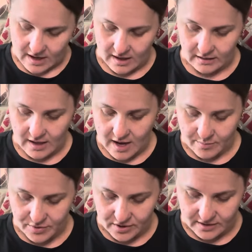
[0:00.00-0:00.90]
A
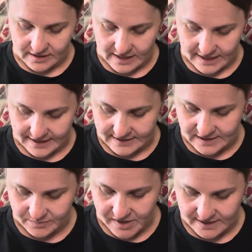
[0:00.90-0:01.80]
lot bigger than I
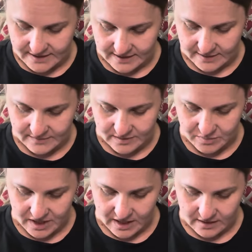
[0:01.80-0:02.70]
expected them to
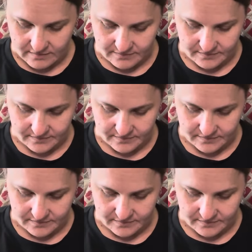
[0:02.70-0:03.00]
be.